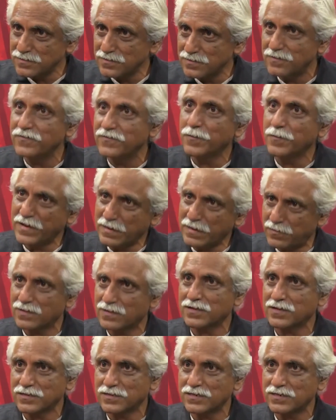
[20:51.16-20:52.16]

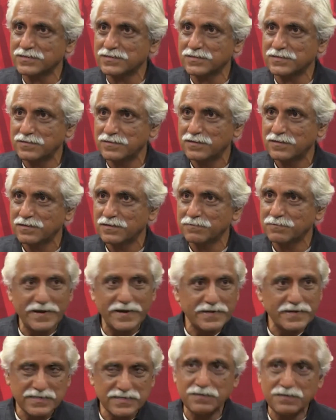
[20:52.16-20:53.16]
Bangladesh.
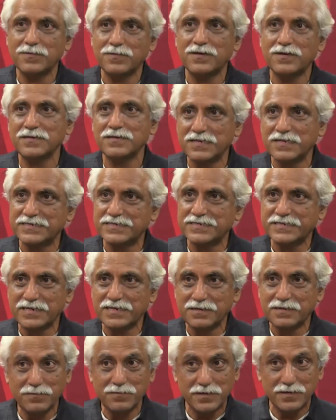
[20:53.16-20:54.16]
Might seem an easy
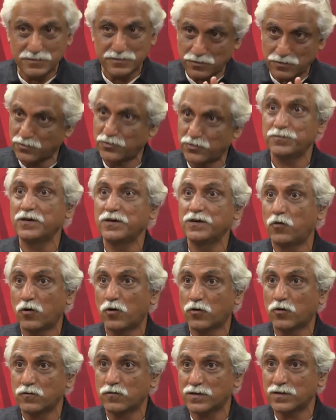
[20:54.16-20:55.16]
team. It's not going to be a
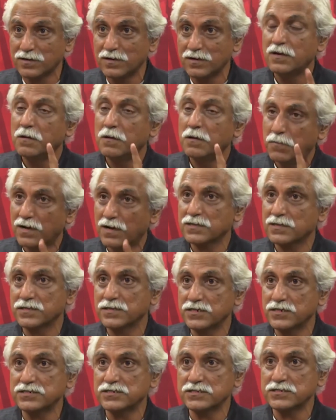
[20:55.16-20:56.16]
walkover.
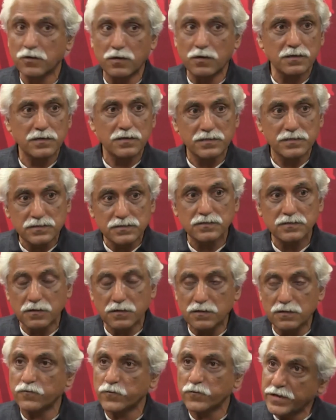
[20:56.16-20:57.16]
Bangladesh has got
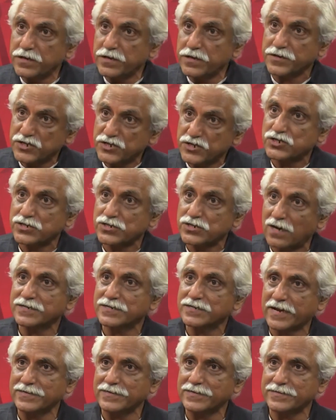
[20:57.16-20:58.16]
very rich young
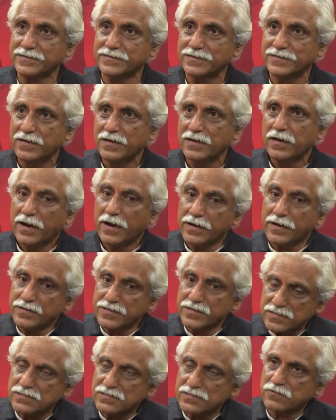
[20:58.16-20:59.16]
talent. And
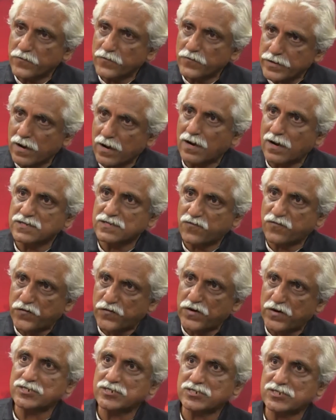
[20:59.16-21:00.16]
this is Virat's
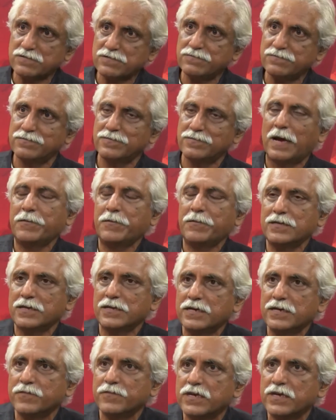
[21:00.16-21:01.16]
first. I mean,
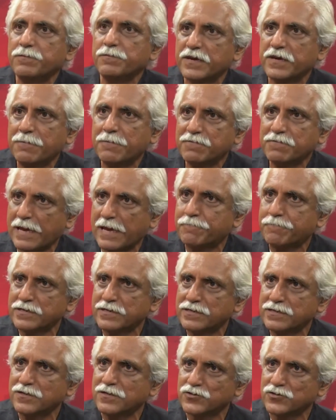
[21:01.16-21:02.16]
he became
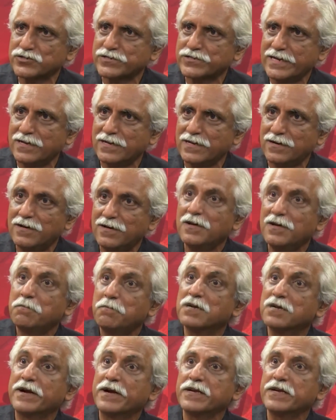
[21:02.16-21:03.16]
captain in Australia,
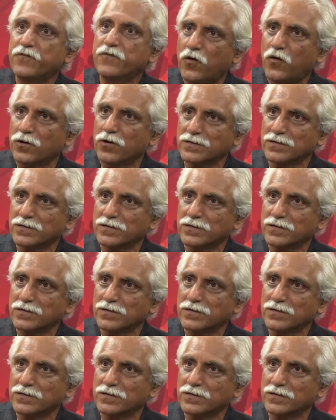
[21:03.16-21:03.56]
but by default.